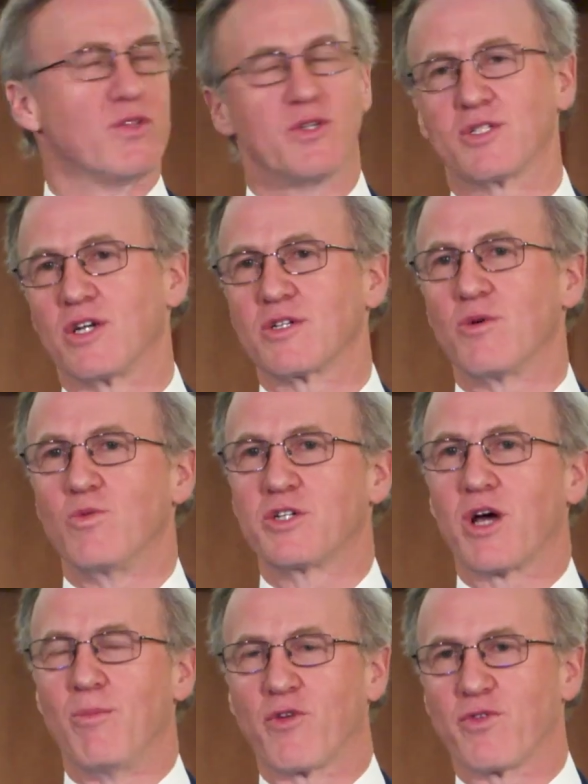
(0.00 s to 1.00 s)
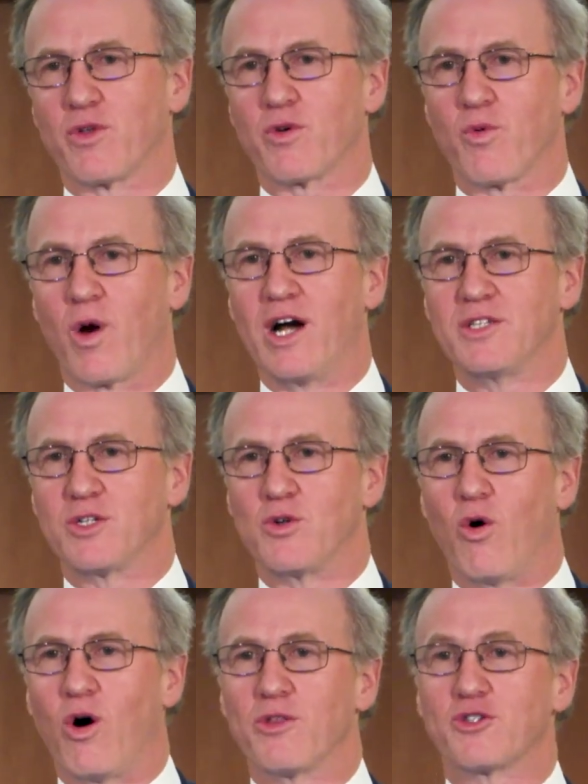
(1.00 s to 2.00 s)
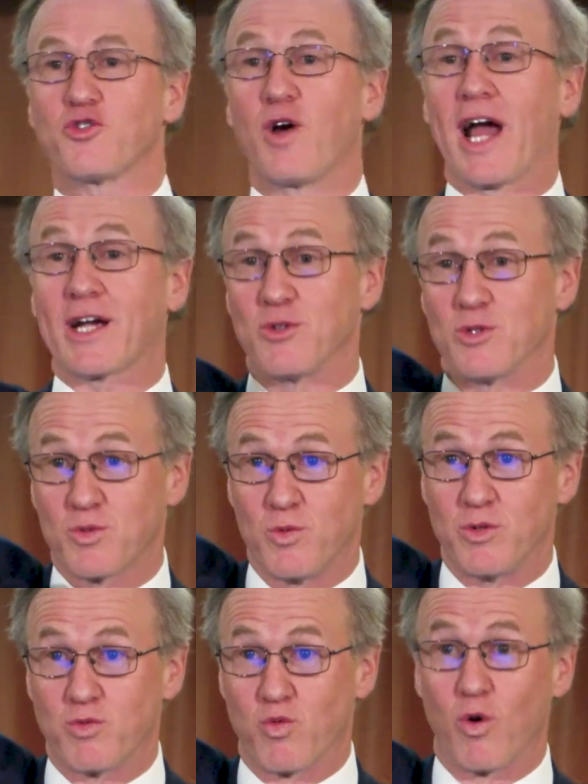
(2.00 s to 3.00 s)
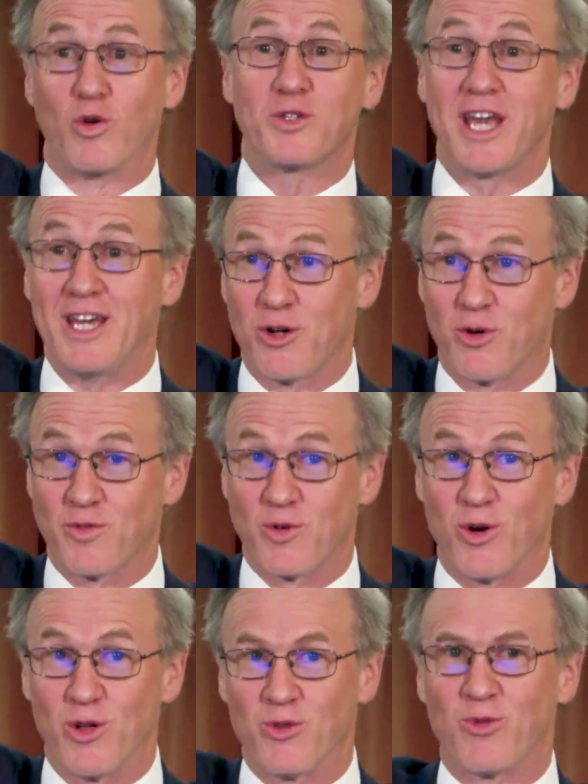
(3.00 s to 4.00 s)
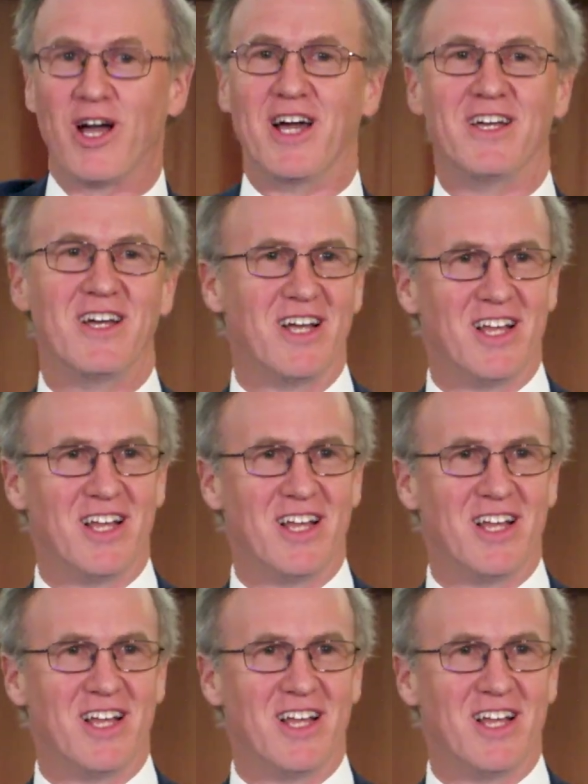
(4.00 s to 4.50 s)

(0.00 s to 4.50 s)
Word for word: the sun would come over the horizon, all the trackers would rotate over all the way.